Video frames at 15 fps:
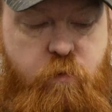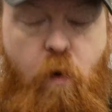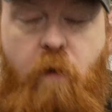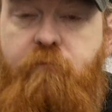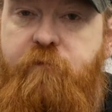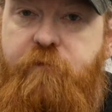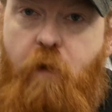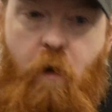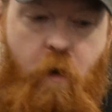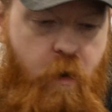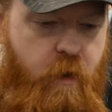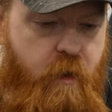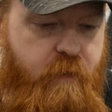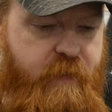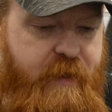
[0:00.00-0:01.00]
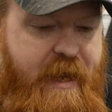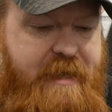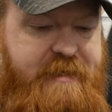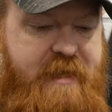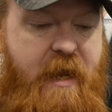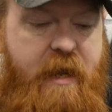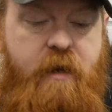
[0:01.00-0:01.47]
one for the
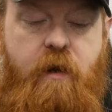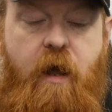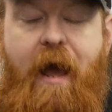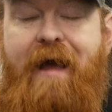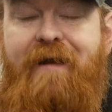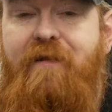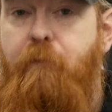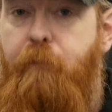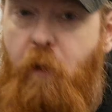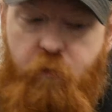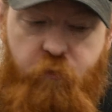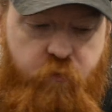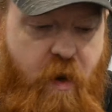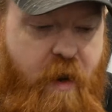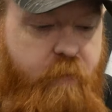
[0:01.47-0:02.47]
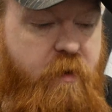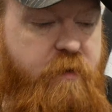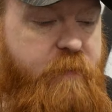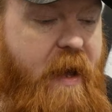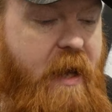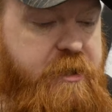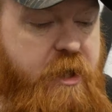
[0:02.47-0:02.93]
Gate Titan and the Bolster Armouries
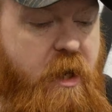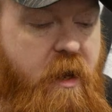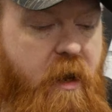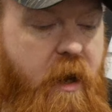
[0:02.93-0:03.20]
patch,